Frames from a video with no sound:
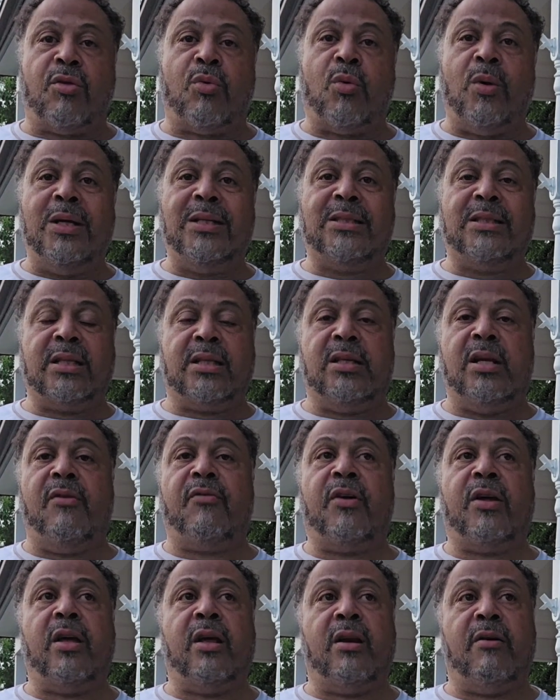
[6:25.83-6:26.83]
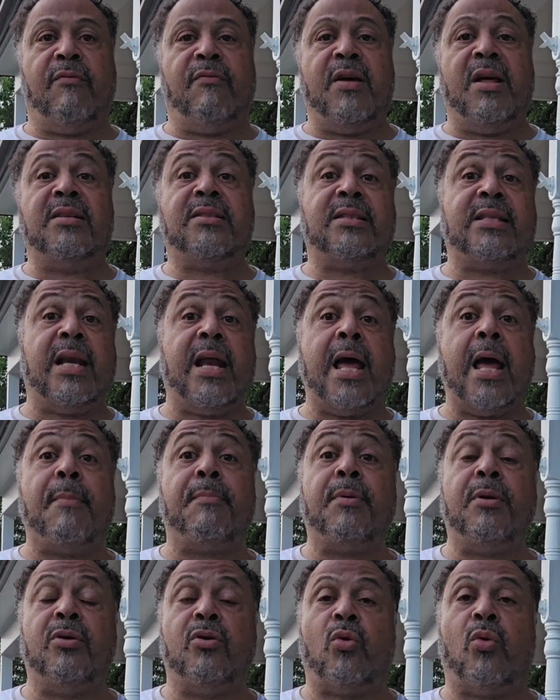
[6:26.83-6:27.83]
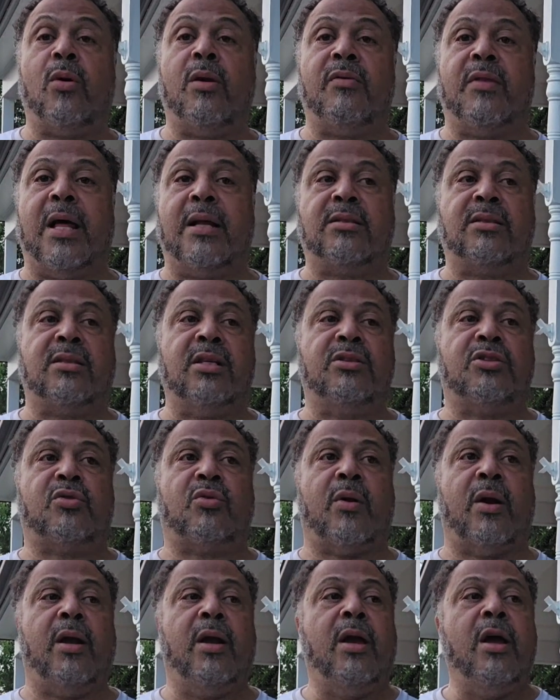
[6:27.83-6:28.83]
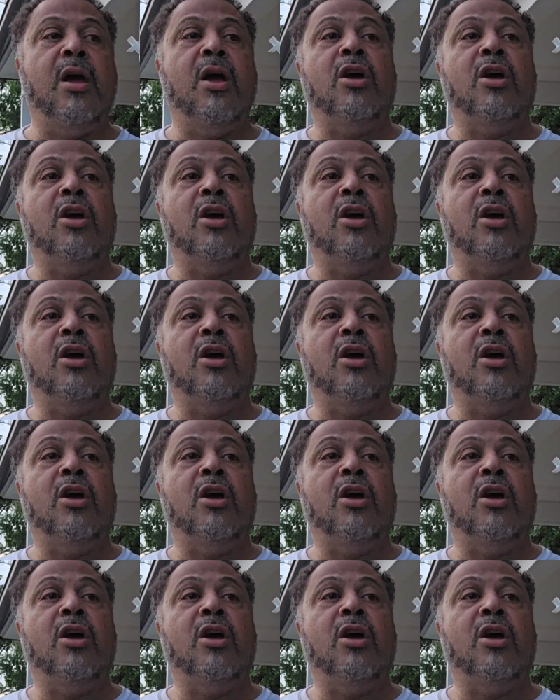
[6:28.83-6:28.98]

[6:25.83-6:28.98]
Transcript: 3 significant events that happened during that century.